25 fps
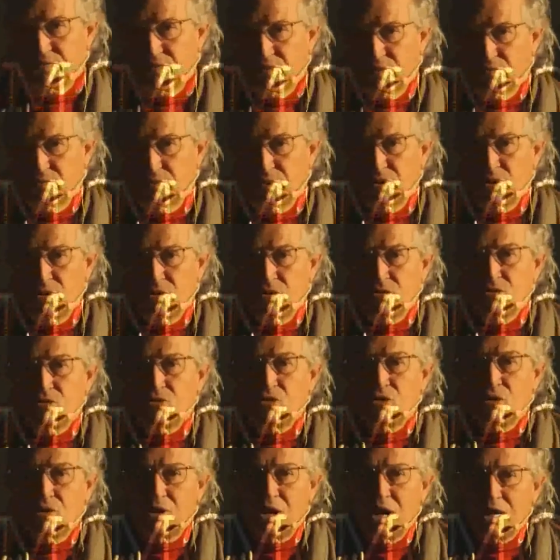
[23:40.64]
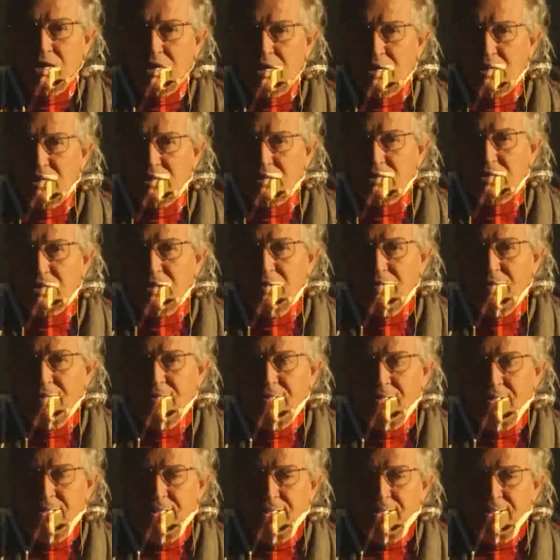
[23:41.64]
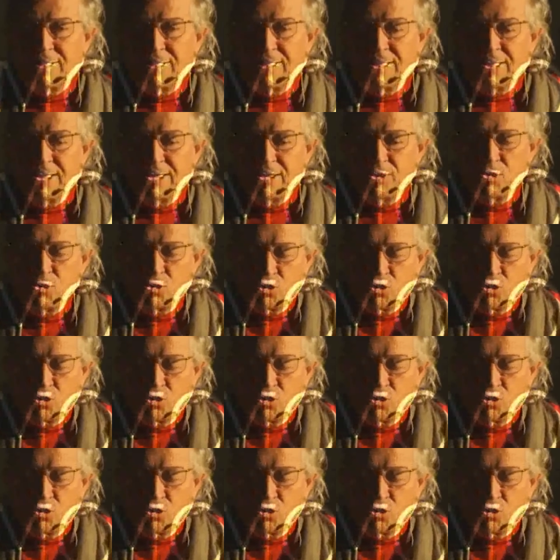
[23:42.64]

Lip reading: when you do your analysis, you're